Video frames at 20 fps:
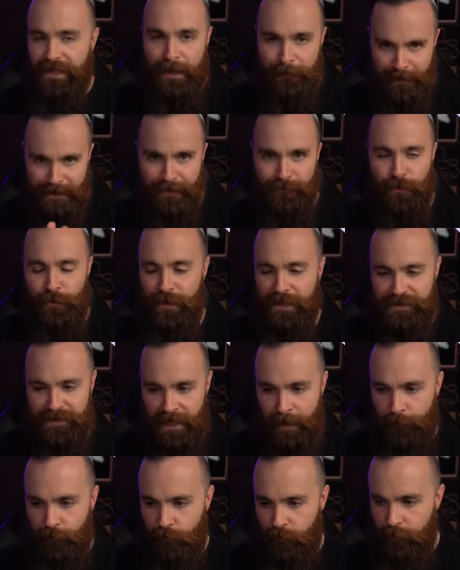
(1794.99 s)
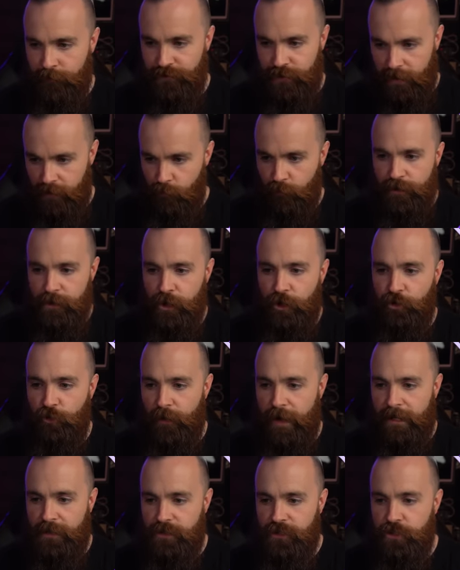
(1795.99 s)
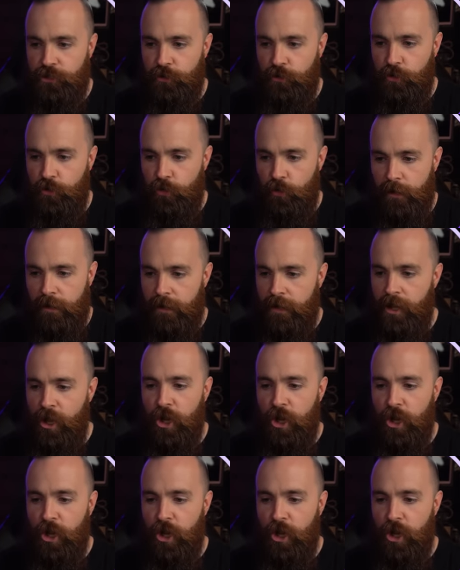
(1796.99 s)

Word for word: Let me give you an example. So here we're gonna create two